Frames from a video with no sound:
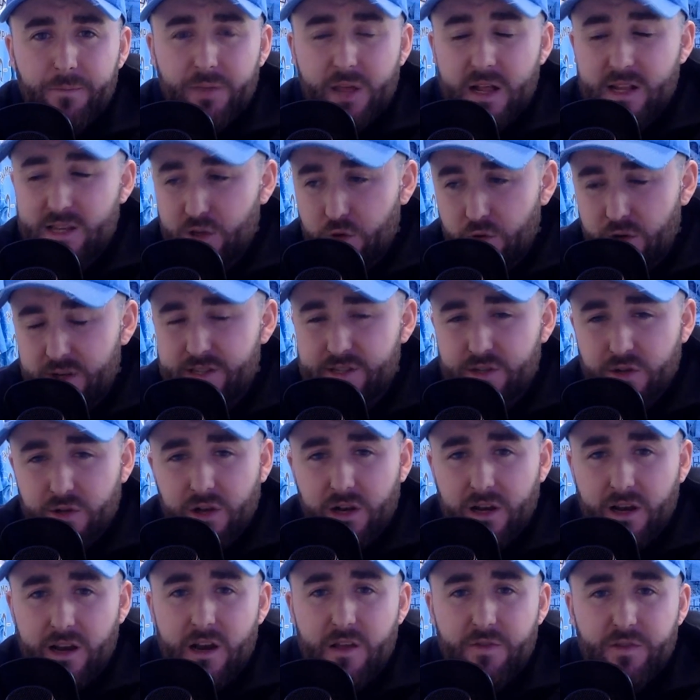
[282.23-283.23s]
It's crystal
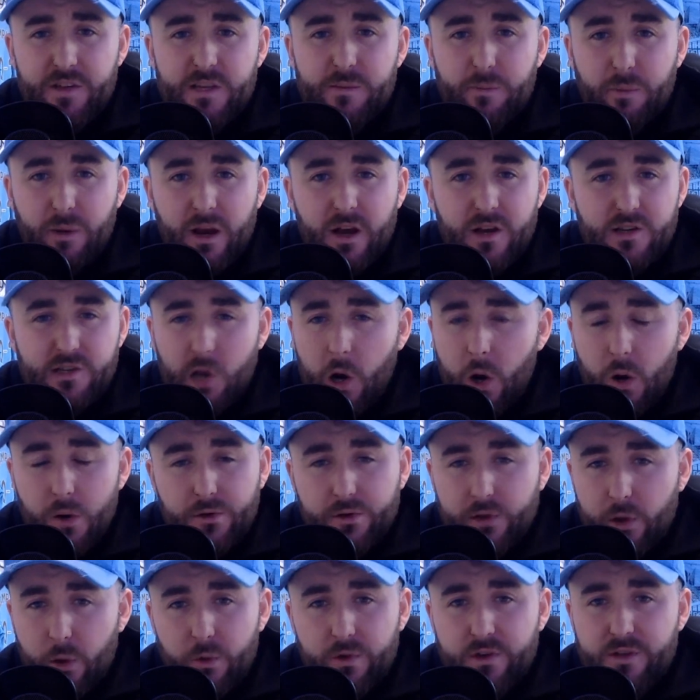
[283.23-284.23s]
clear these players
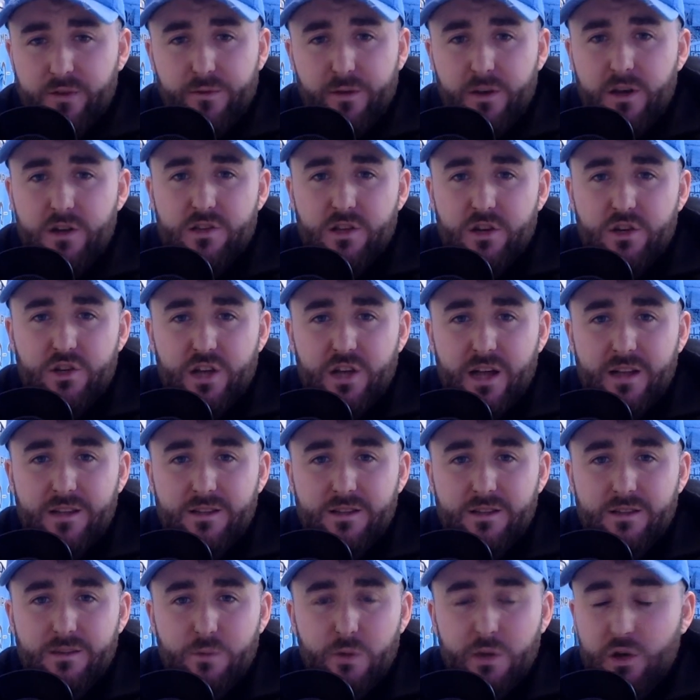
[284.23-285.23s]
aren't going to finish their
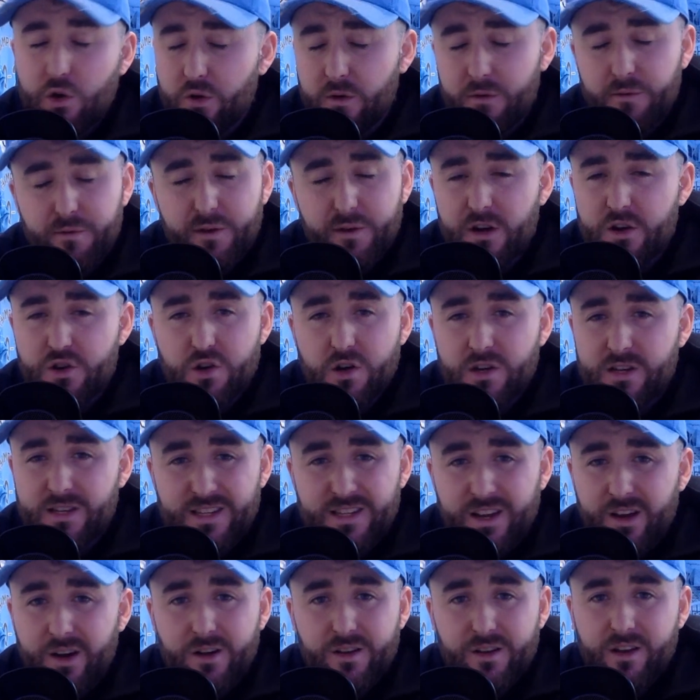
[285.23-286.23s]
chances. We couldn't finish our
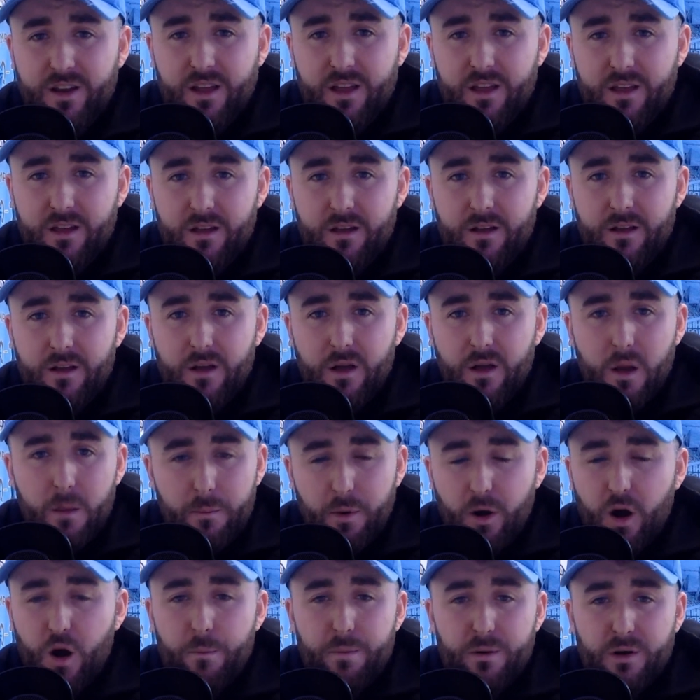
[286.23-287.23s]
dinner today.
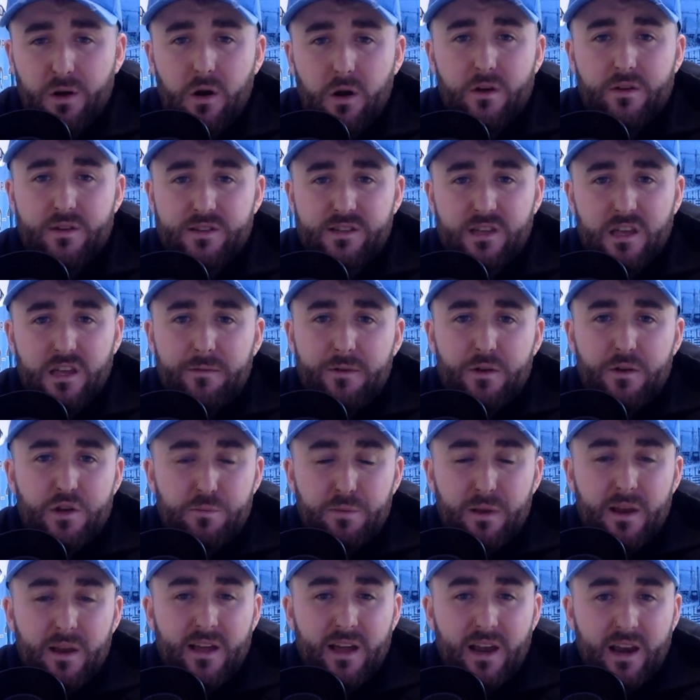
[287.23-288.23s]
Bar Bernardo Silva, who's
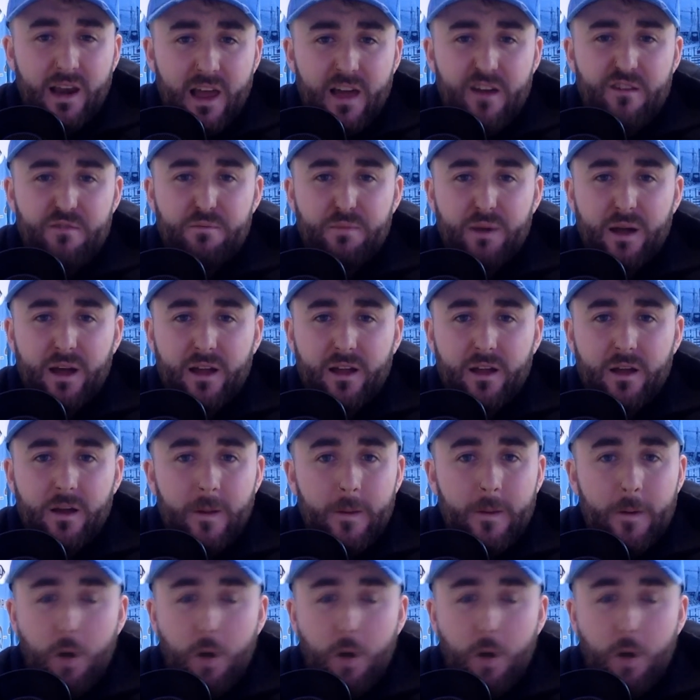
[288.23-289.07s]
playing at left back.